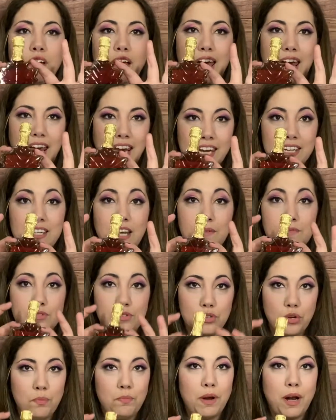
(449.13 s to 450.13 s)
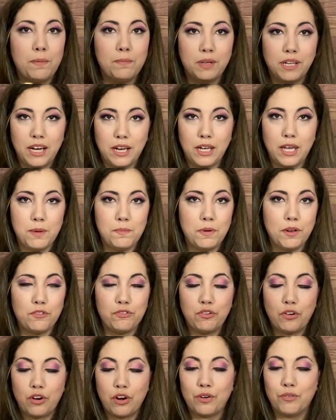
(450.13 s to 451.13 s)
anytime soon, but I'm going to keep it
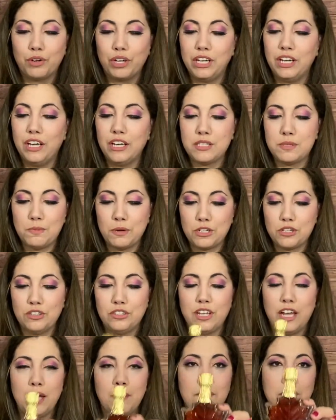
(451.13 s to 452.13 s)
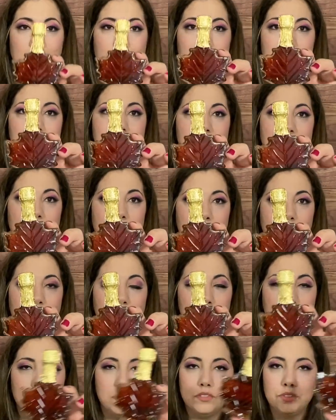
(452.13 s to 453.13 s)
for a really special day because I
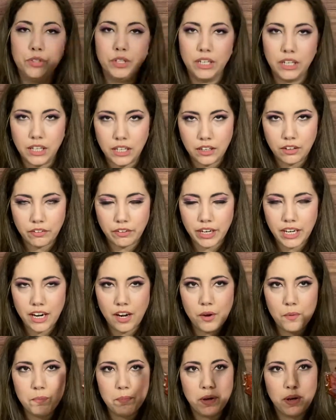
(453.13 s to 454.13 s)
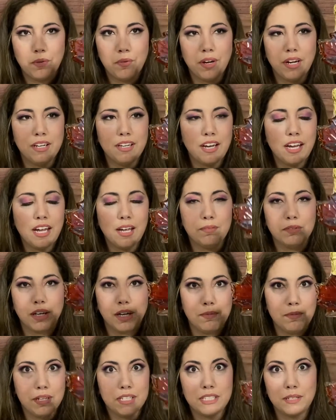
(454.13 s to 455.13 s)
am doing keto right now. But one day I'm going to
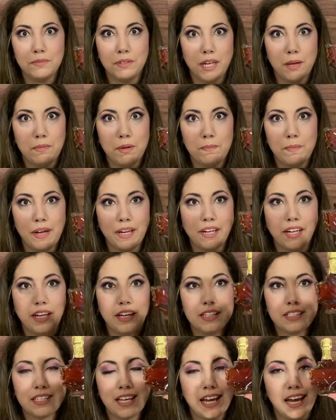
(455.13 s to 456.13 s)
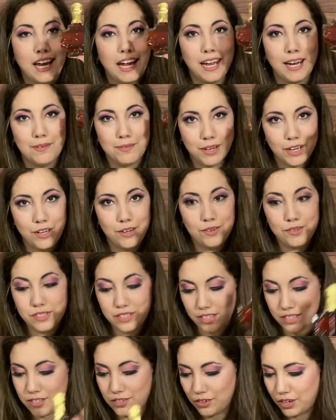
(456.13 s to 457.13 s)
make some yummy pancakes and I'm going to use
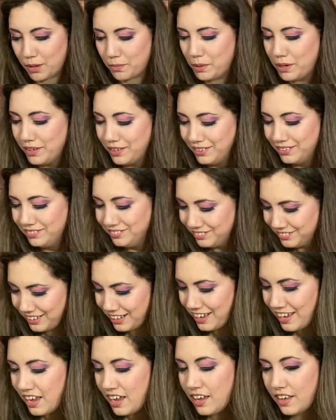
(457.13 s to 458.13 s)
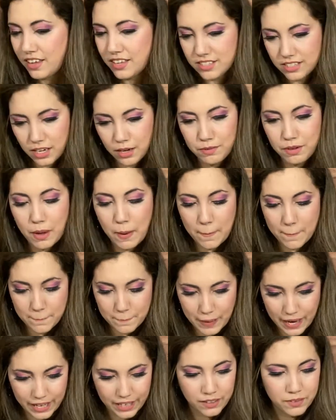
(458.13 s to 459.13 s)
this syrup. It's going to be
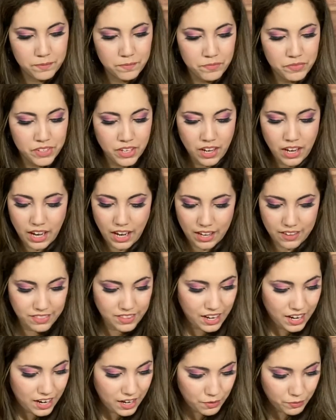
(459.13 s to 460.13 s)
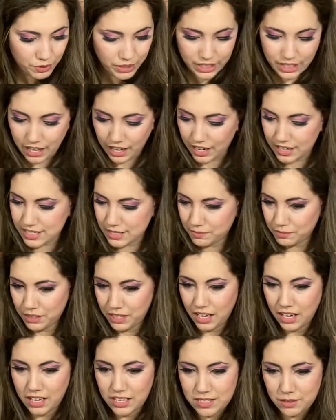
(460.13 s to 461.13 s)
mine. And then we got something
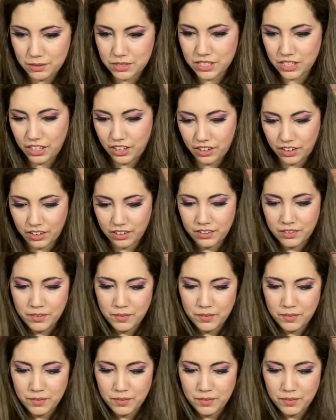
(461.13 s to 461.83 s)
else that was here.